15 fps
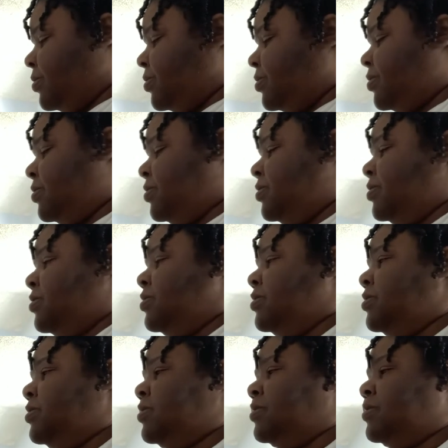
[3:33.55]

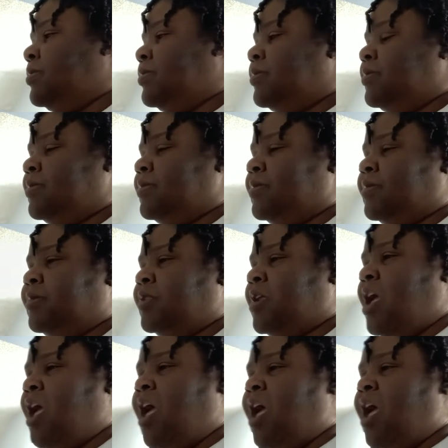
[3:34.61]
Nobody speaks.